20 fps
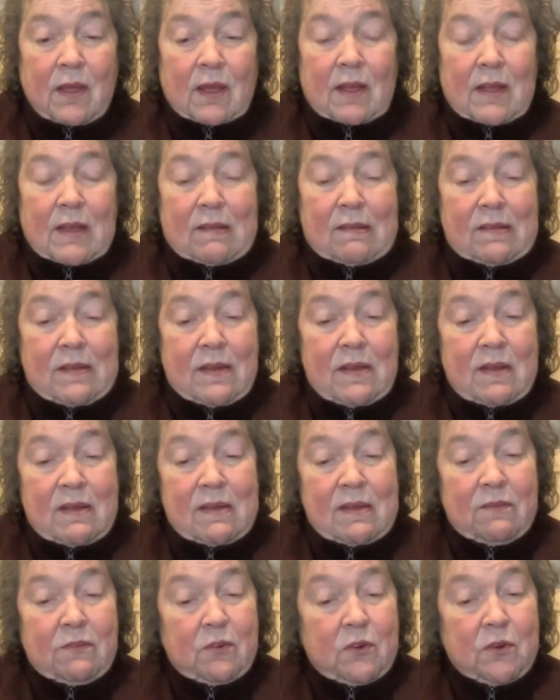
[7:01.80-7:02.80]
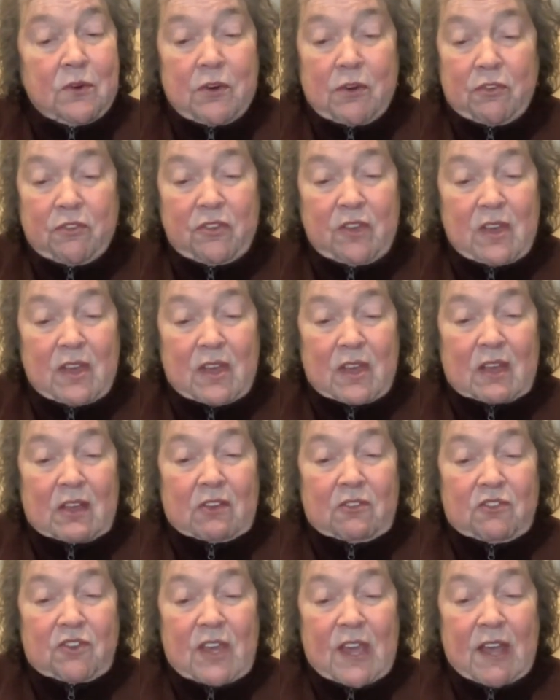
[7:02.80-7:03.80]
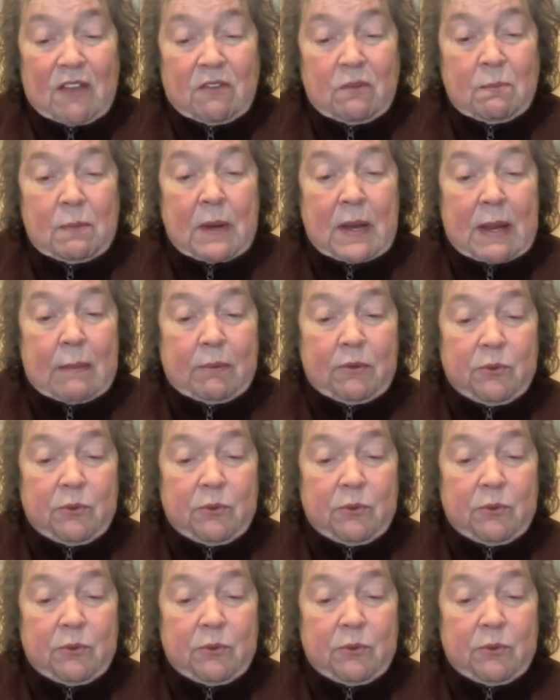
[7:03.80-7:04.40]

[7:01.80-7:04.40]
And Cindy said, Of course she hasn't been able